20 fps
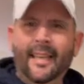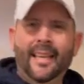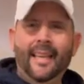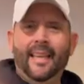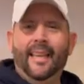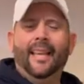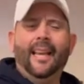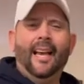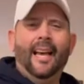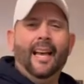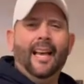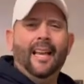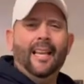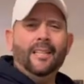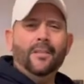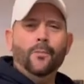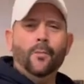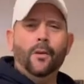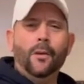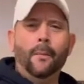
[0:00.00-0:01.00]
Hey
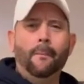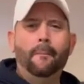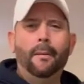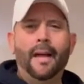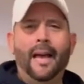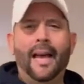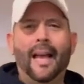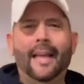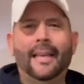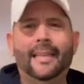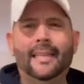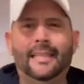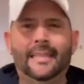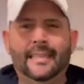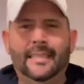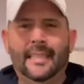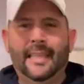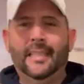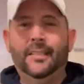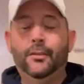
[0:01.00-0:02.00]
guys, welcome back.
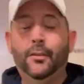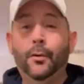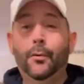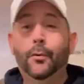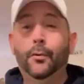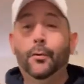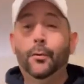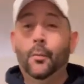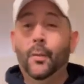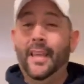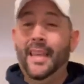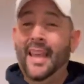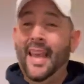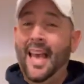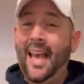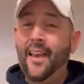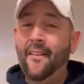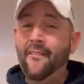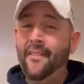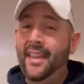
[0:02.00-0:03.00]
Stay tuned. We
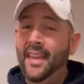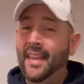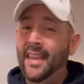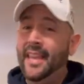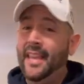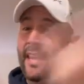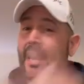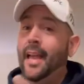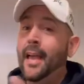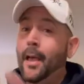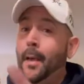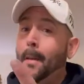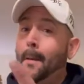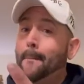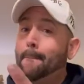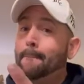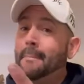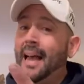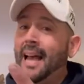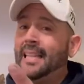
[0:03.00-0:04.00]
have a
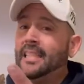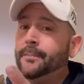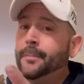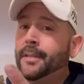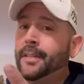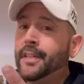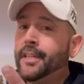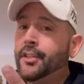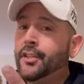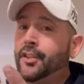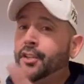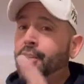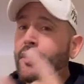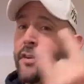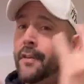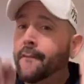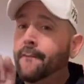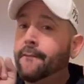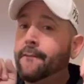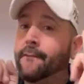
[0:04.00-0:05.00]

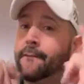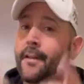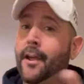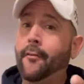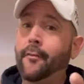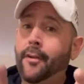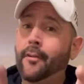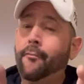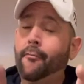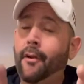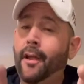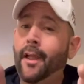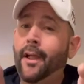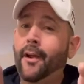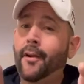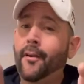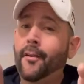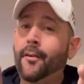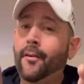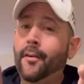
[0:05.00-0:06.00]
Maxpedition, very
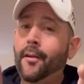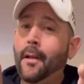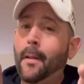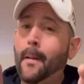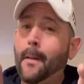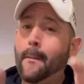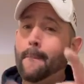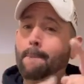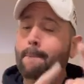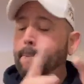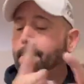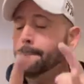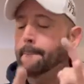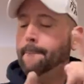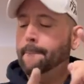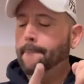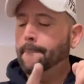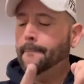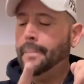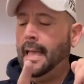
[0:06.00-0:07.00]
rare
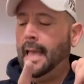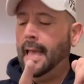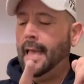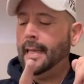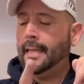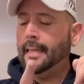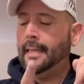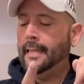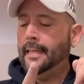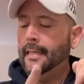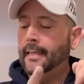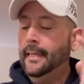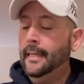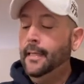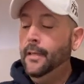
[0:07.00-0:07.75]
pack.